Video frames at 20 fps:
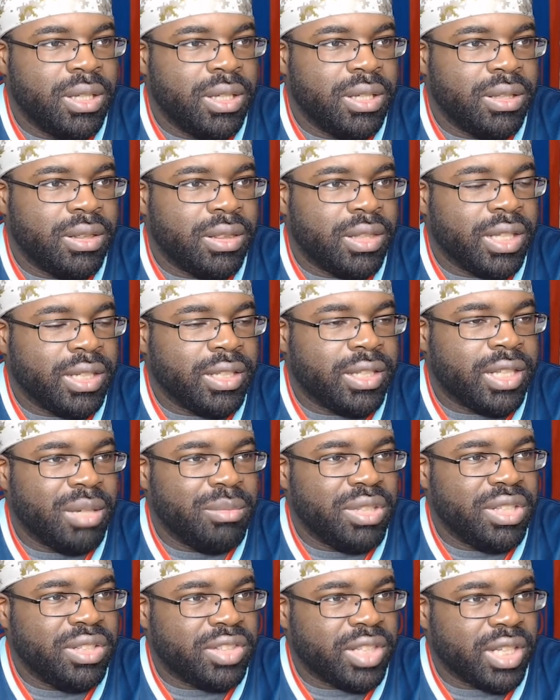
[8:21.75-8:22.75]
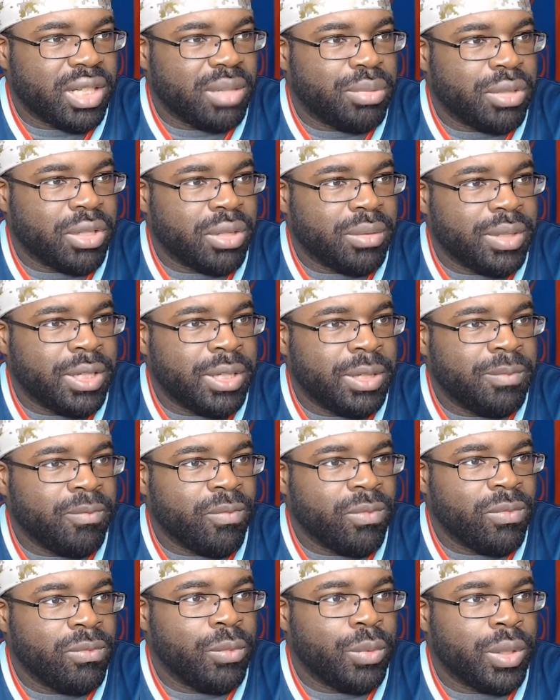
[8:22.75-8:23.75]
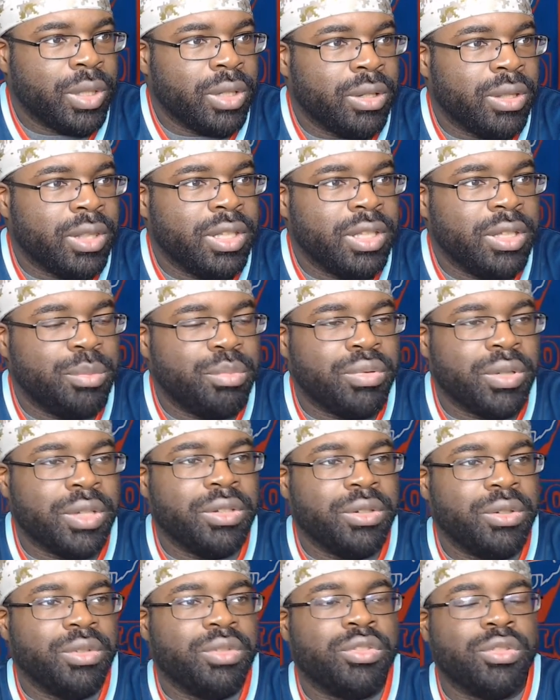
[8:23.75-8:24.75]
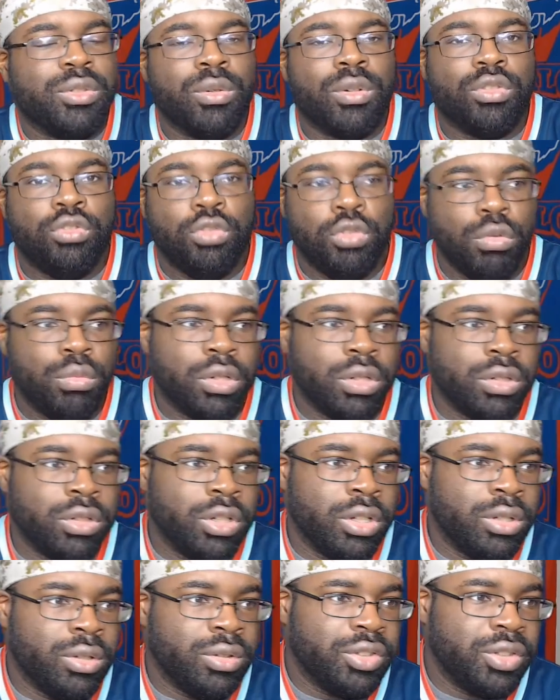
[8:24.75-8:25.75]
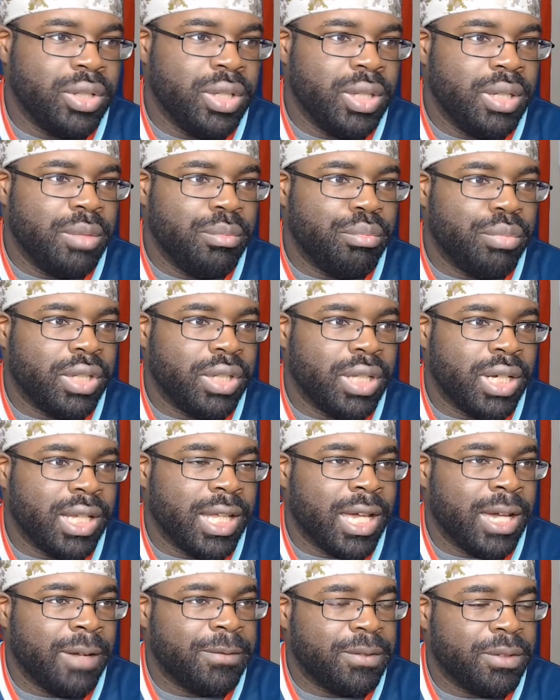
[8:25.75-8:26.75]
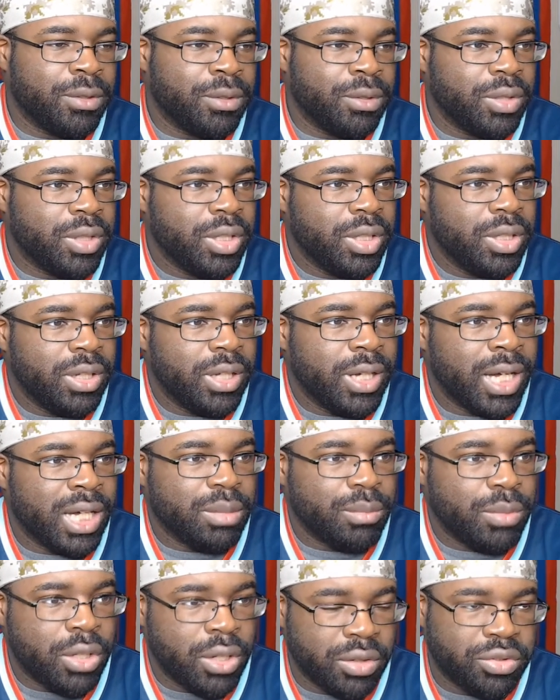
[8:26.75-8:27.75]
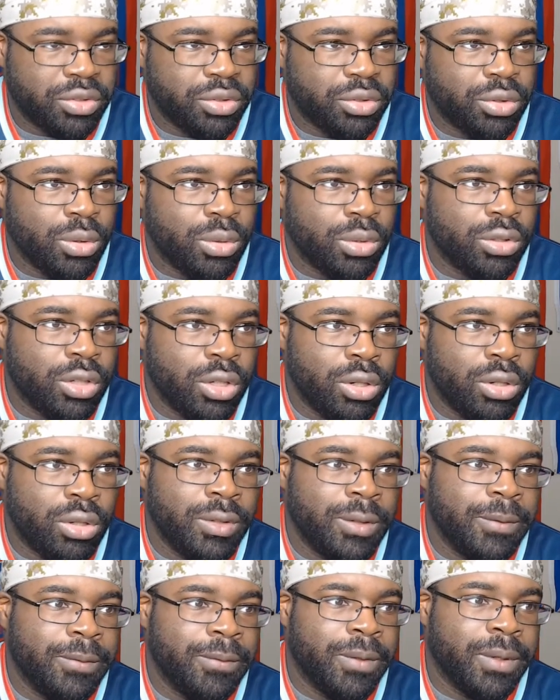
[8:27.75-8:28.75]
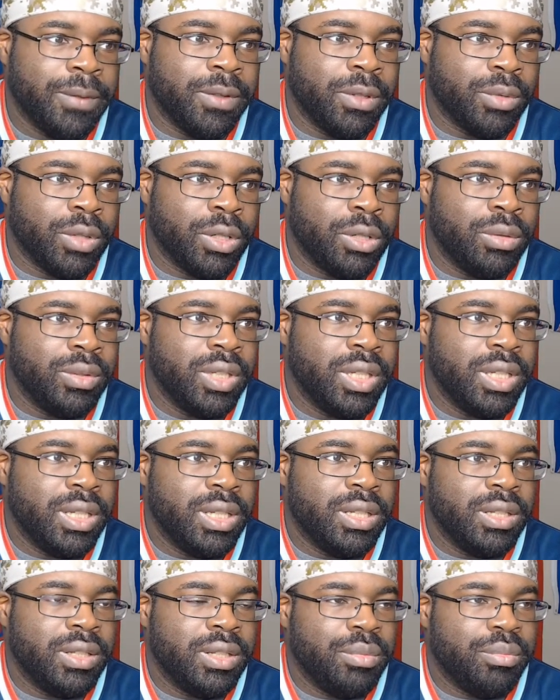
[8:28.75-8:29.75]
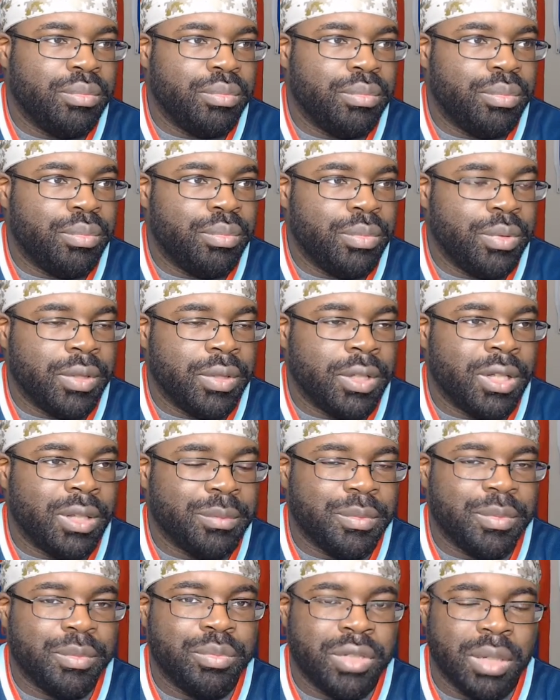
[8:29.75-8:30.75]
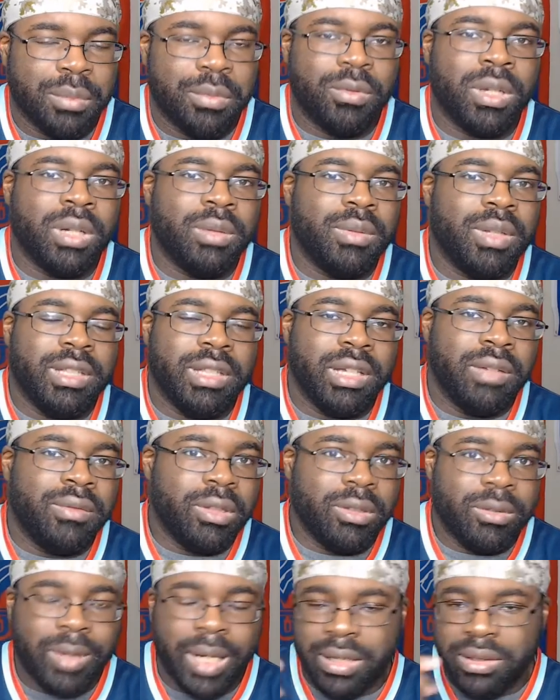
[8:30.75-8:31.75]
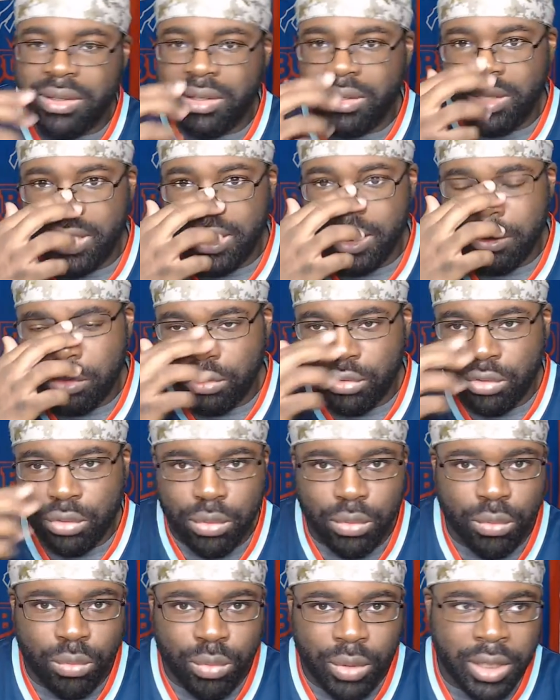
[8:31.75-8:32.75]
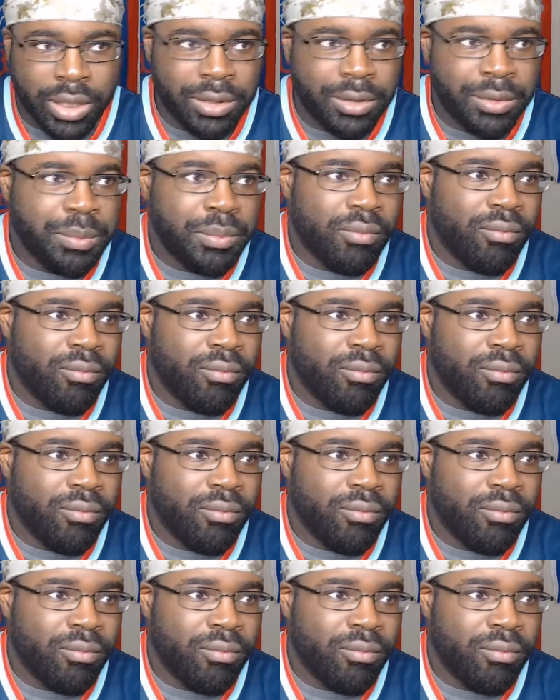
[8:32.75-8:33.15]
Then came the second period, where the Predators scored 2 more goals, but not after Adam Larson scored a goal of their own, temporarily giving the Kraken the lead 2-1.